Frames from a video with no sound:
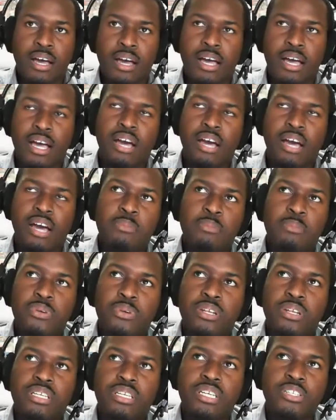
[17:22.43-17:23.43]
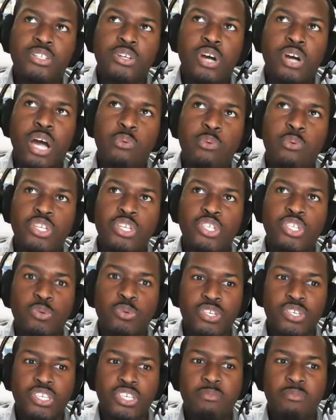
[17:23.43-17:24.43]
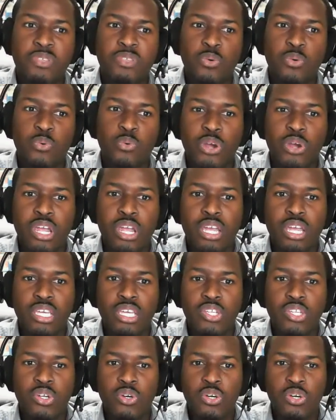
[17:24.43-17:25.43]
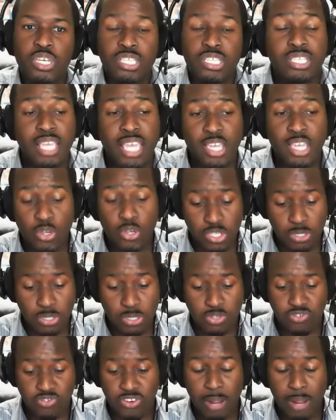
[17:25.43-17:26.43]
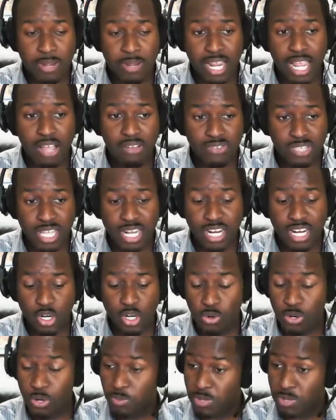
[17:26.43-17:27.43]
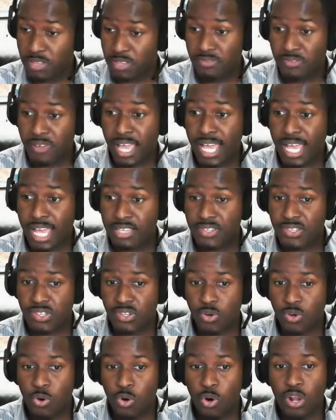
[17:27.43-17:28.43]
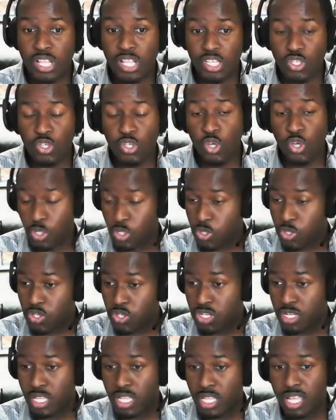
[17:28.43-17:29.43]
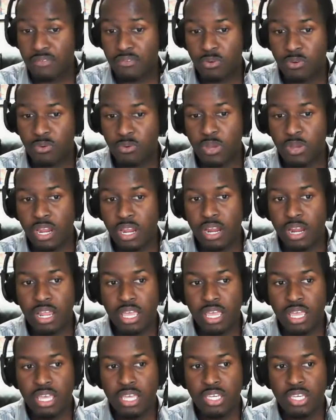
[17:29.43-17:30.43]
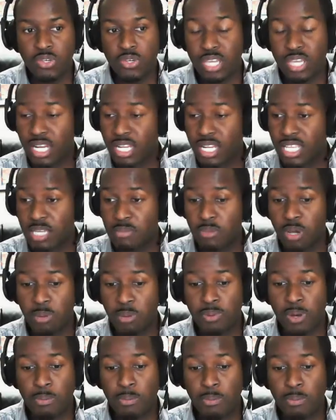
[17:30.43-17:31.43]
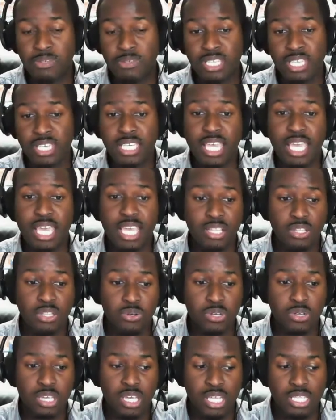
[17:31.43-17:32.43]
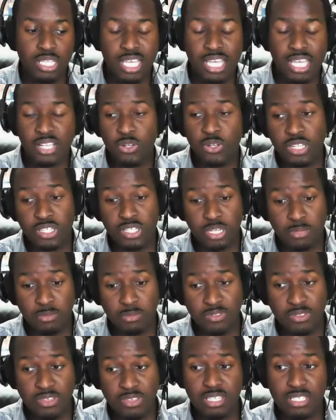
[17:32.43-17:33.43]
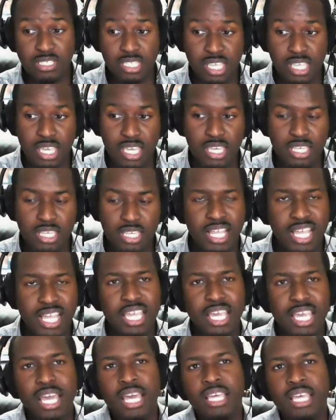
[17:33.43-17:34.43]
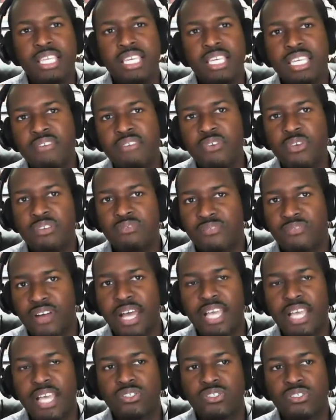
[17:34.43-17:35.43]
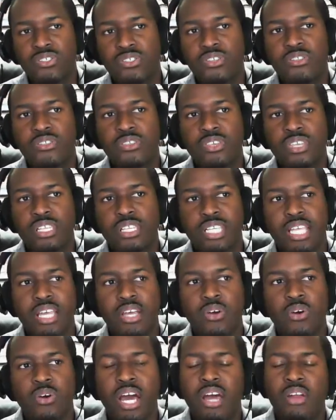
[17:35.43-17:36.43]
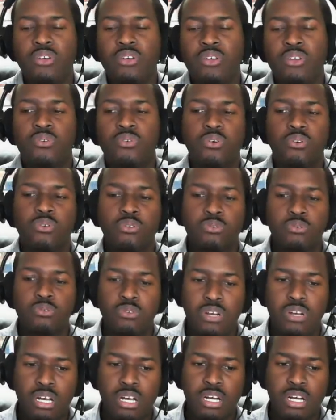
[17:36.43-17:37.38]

how I put it. I wish there was something where, say your subscriber count started growing really fast, or at least you got to a certain level where you get an email pop up that says, hey, look, take a look at some of these things. Like they give you advice on certain things like, oh, how to grow